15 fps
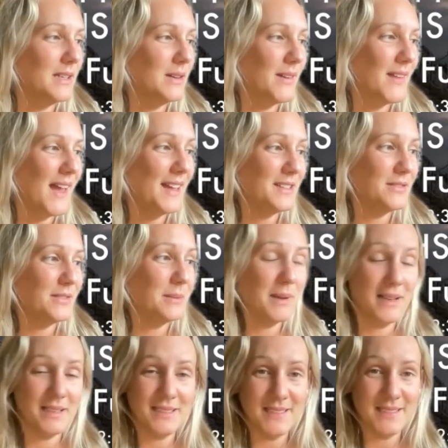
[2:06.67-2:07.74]
You are the head of
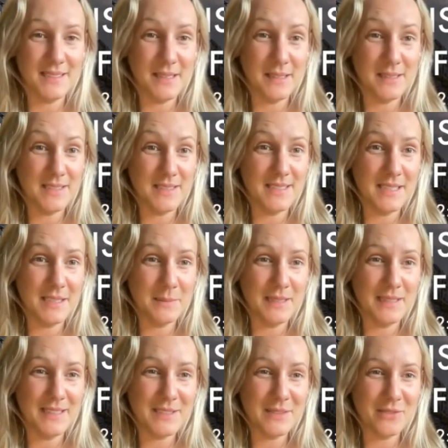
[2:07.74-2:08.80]
impact and
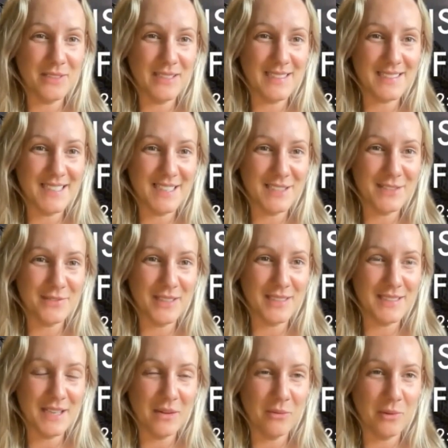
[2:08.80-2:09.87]
sustainability, so we're really excited to
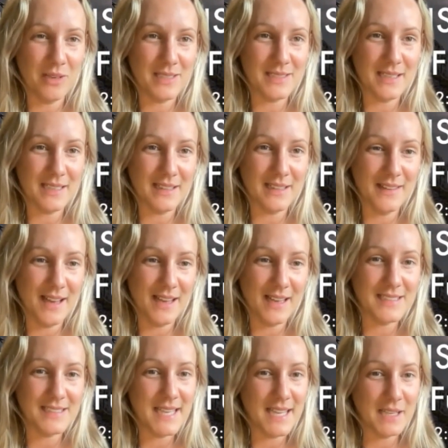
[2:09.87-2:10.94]
find out what exactly that
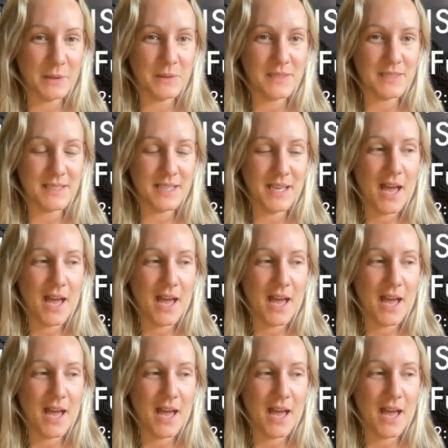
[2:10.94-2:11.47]
entails.